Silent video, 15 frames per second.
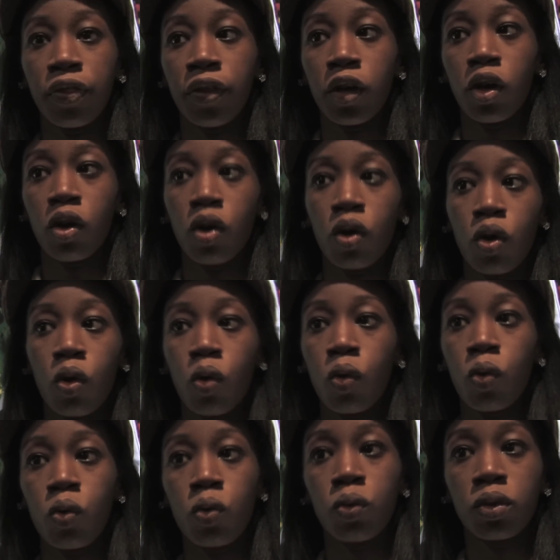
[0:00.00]
The
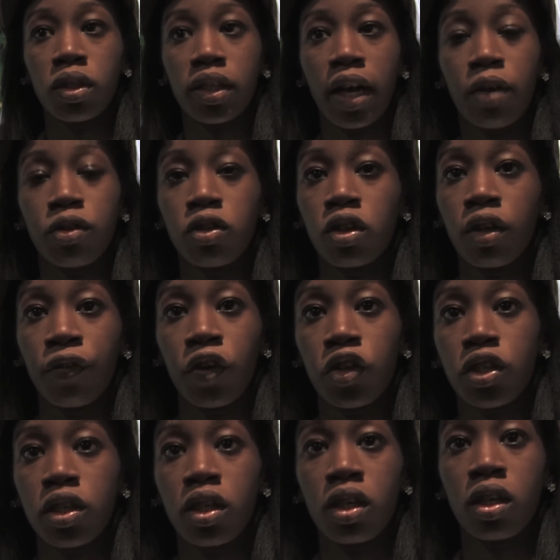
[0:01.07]
whole Towson
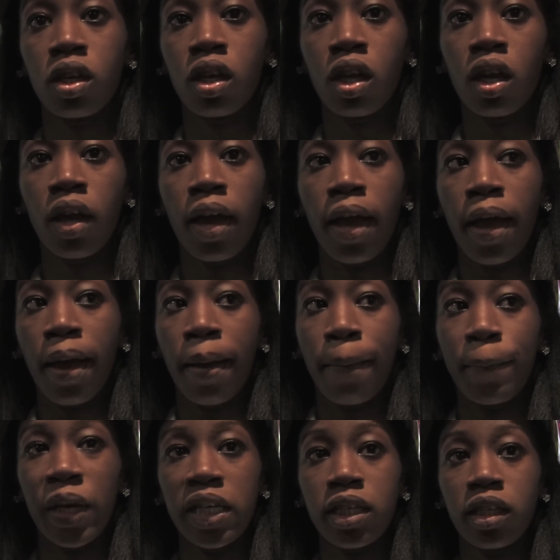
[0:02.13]
University,
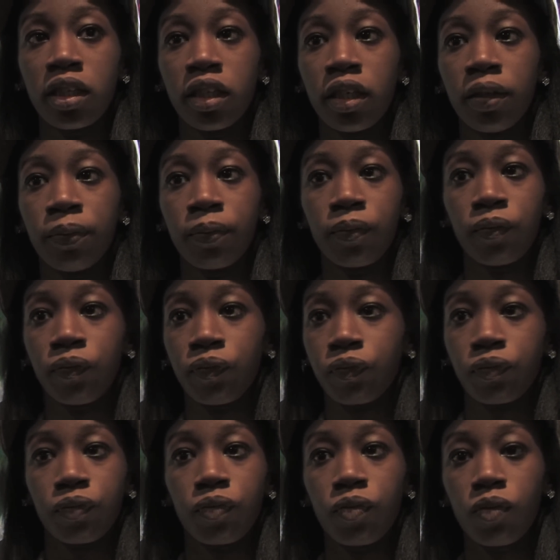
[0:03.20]
basically,
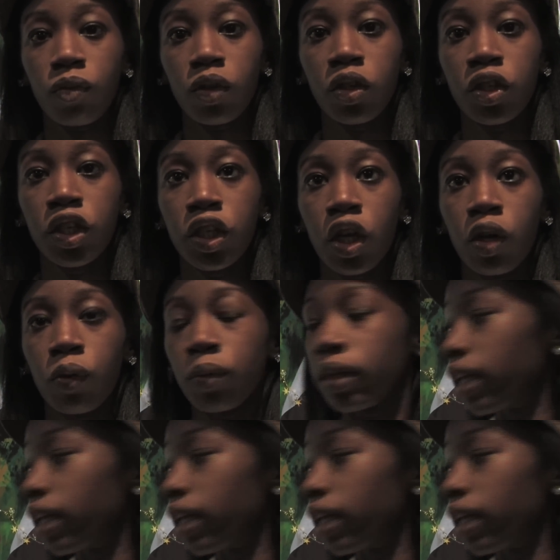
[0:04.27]
you know,